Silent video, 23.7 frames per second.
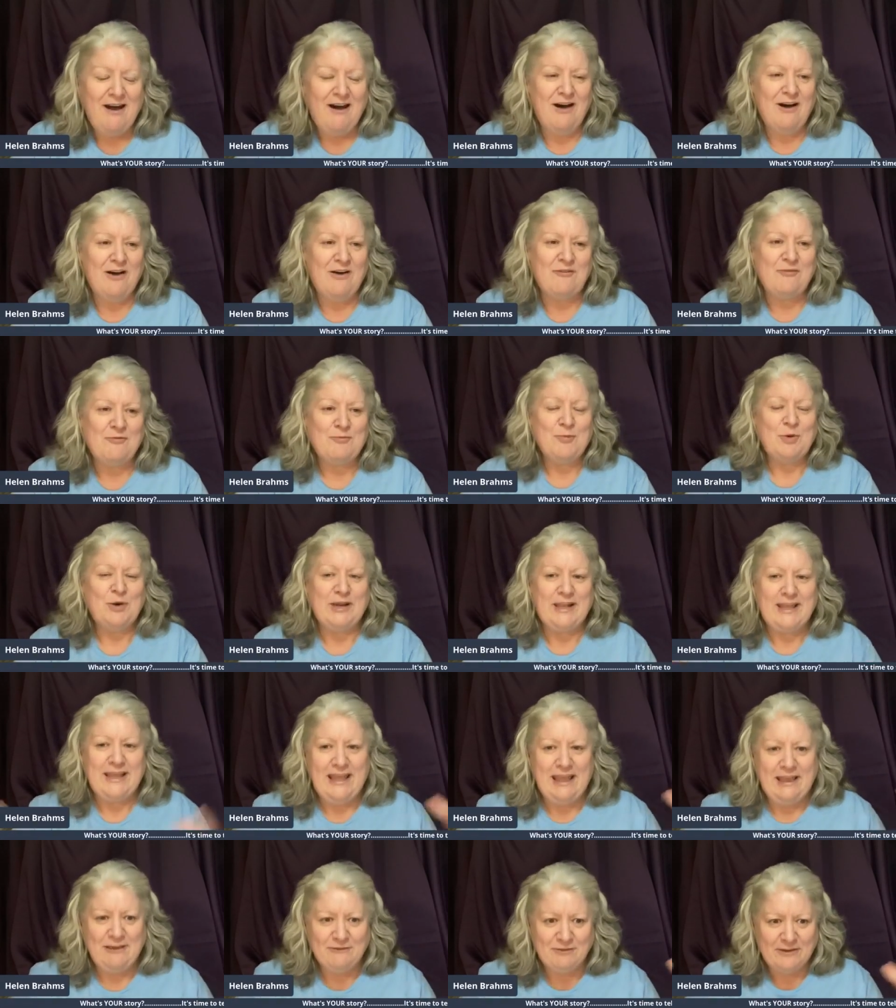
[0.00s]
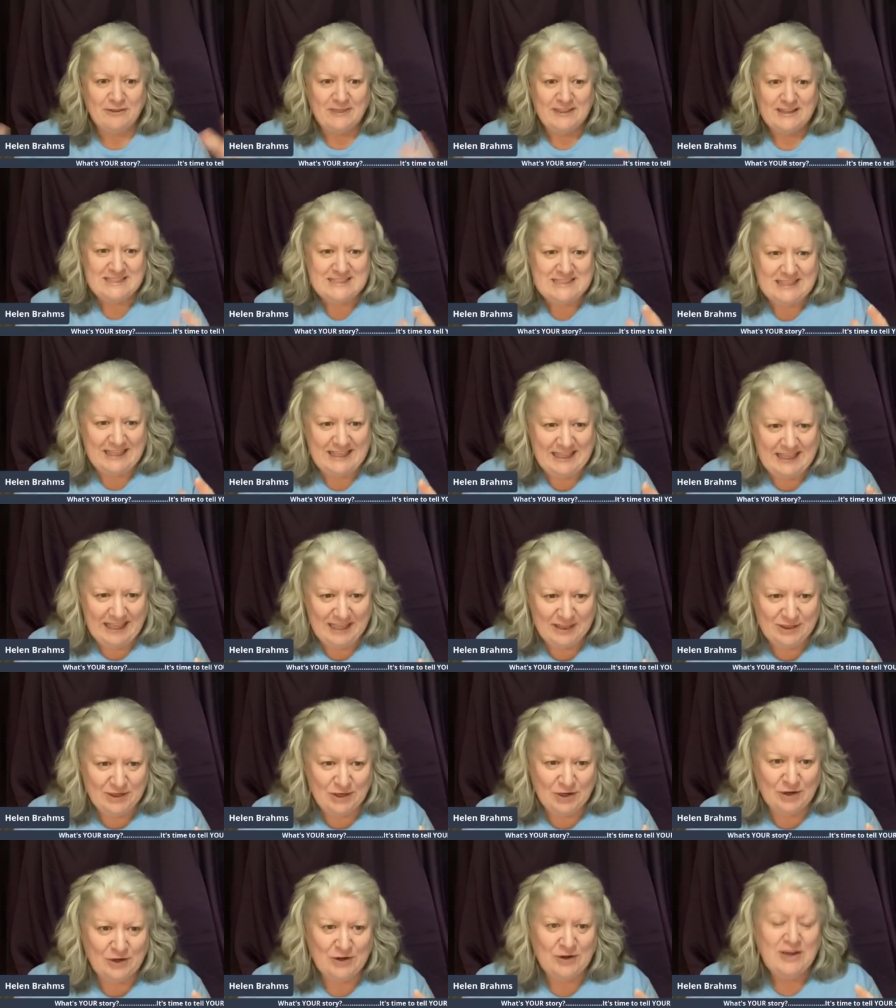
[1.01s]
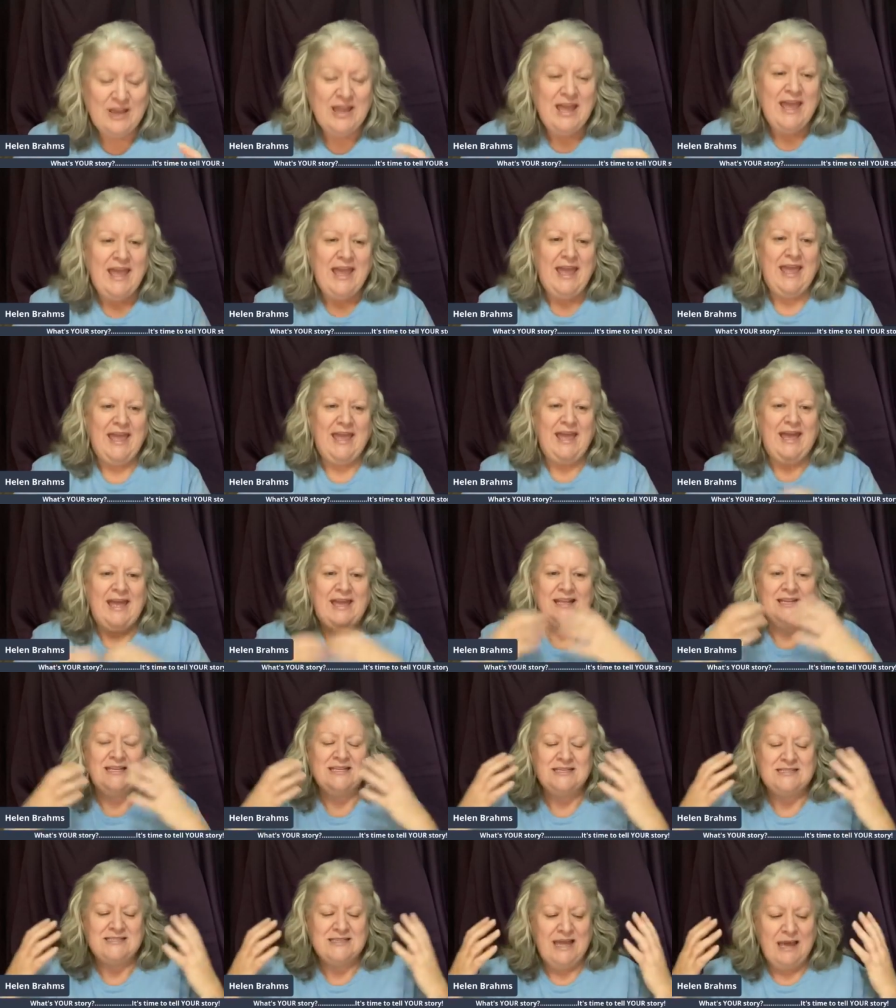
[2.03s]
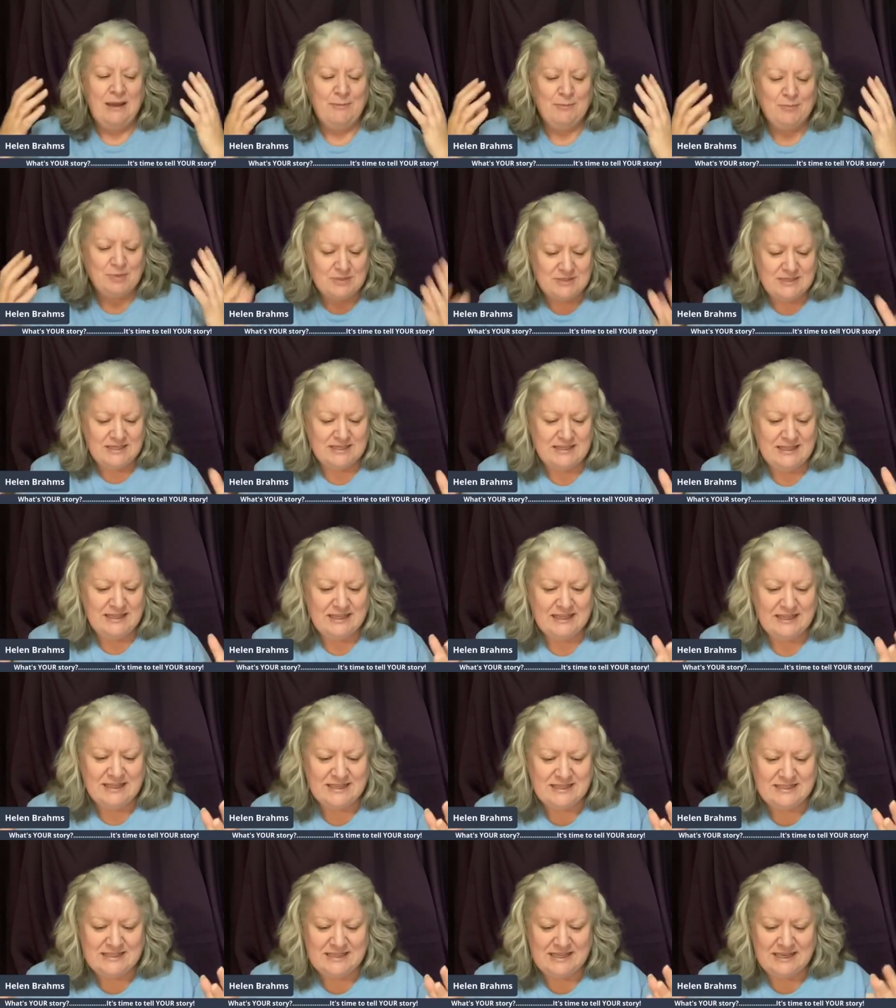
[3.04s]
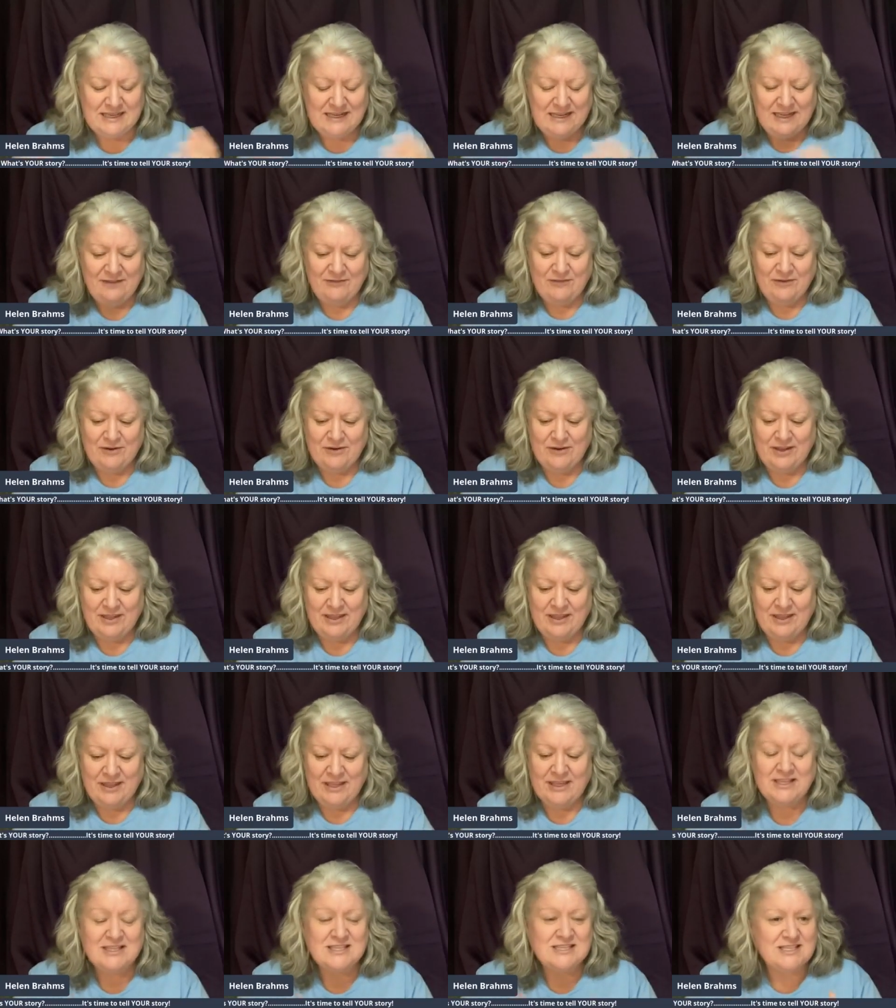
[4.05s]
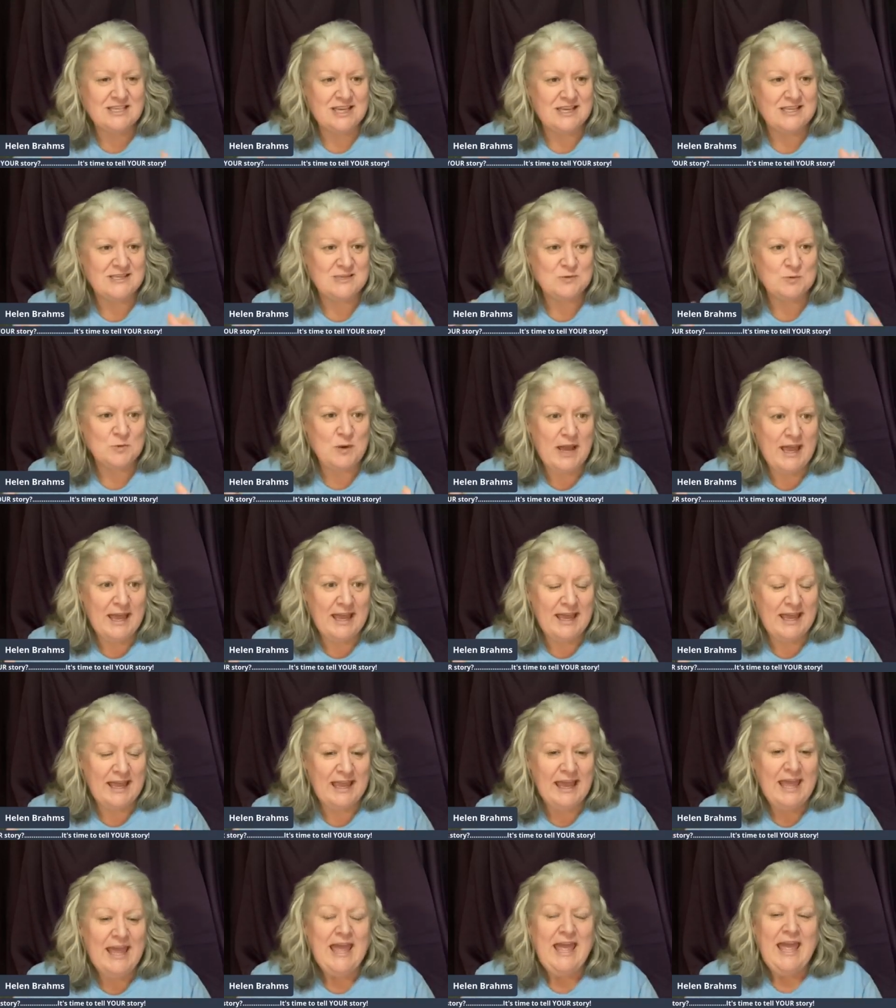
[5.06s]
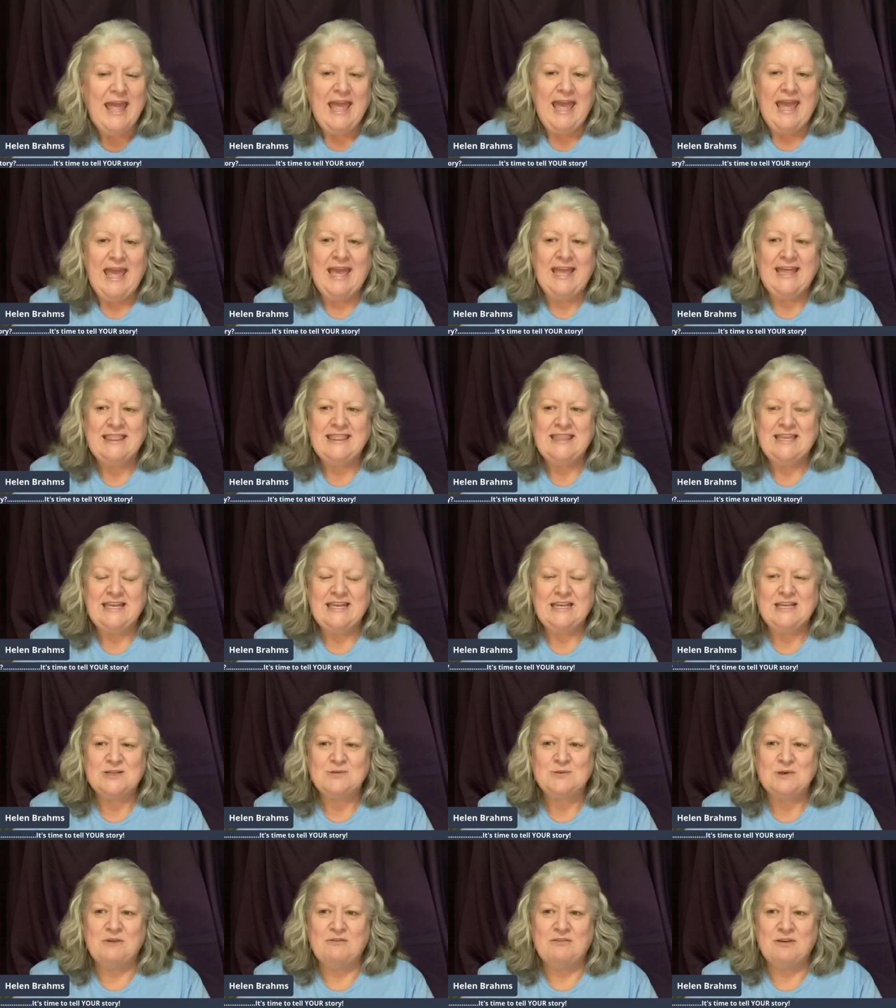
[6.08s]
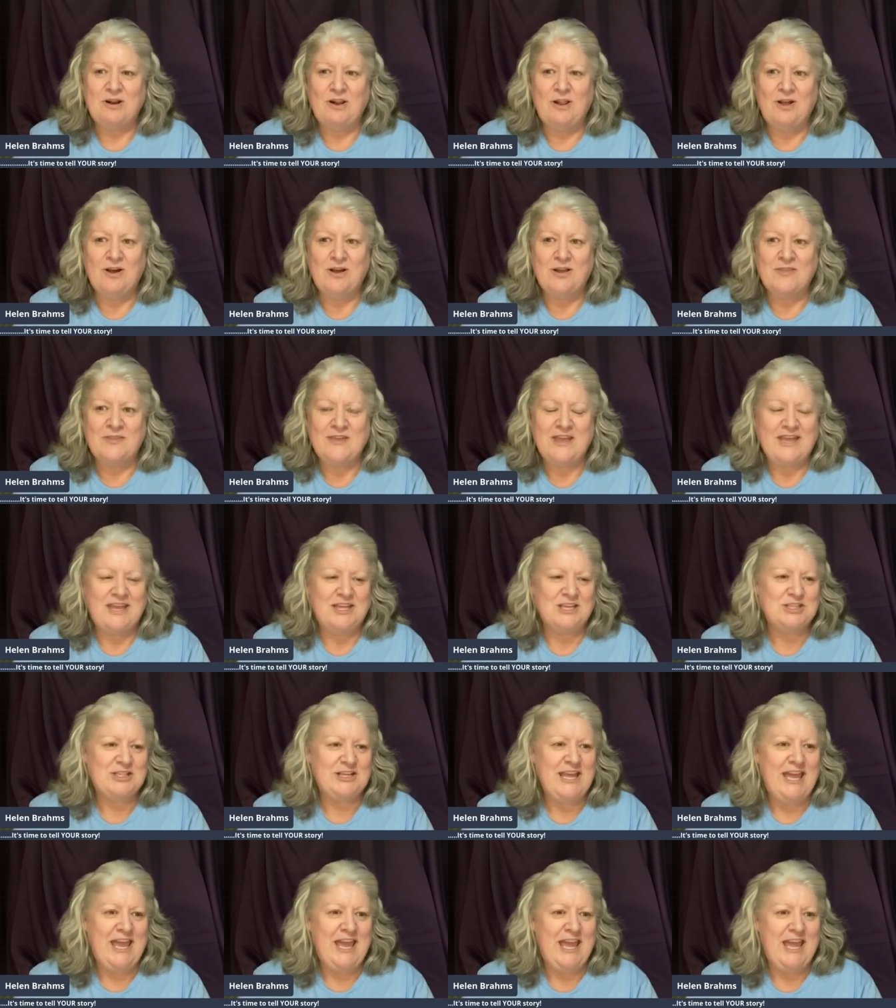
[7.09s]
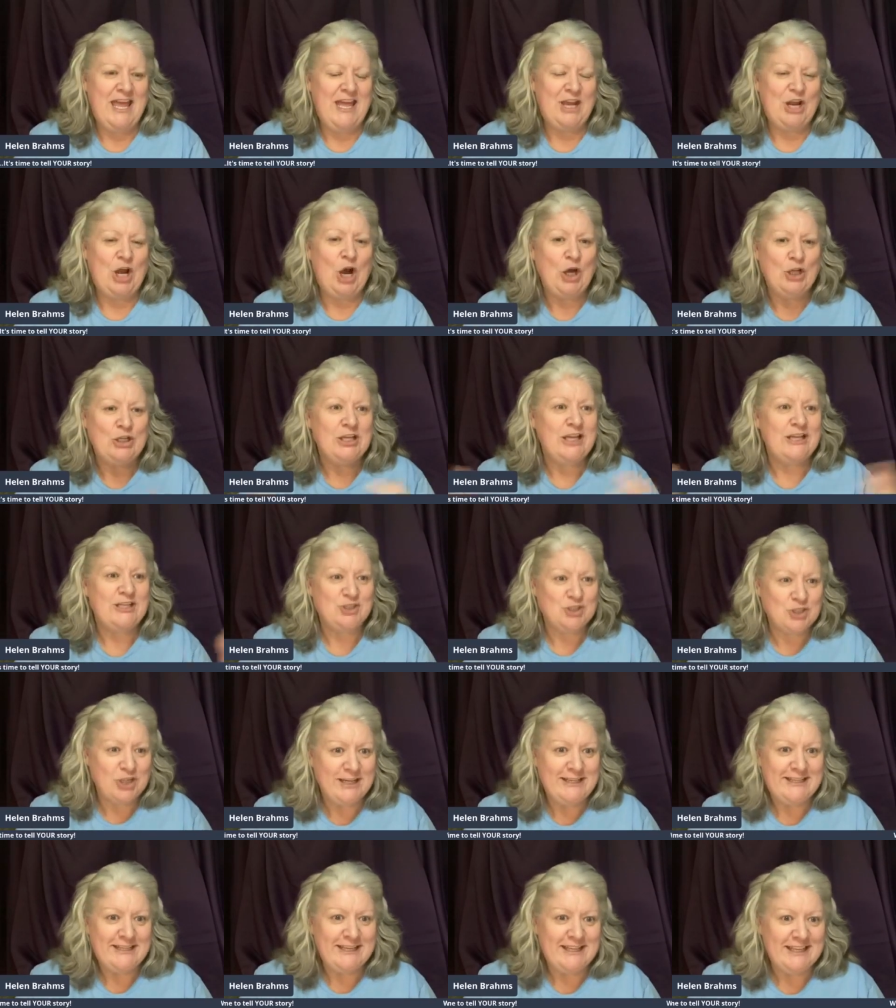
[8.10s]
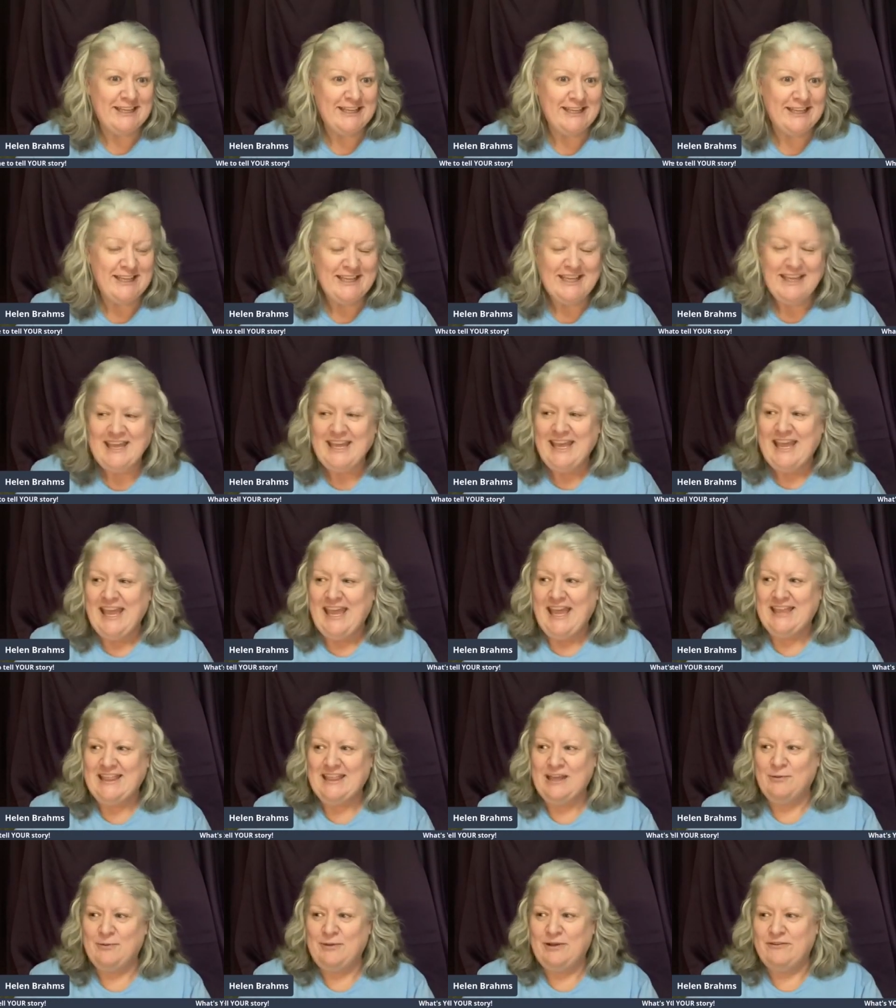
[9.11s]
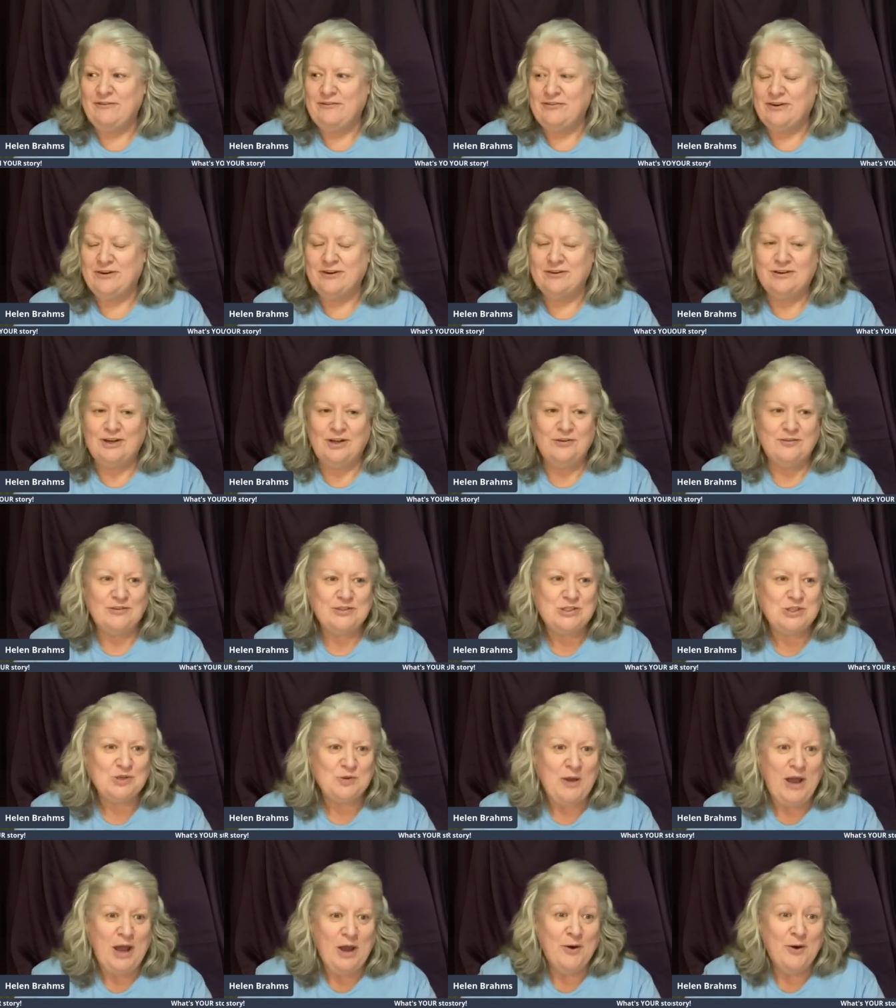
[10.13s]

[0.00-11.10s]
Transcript: of putting everything together and presenting it in a very concise way. And then at 12 o'clock, they actually had online training. And that went for over 2